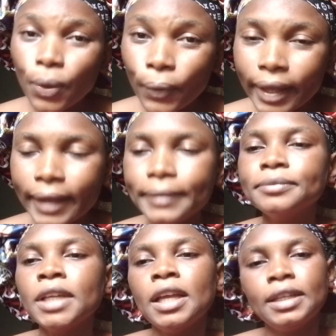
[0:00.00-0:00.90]
Okay,
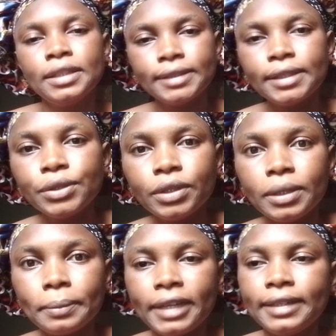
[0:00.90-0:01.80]
see you
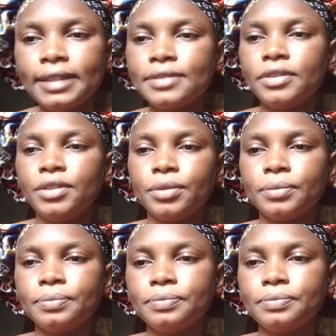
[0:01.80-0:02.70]
in my next video.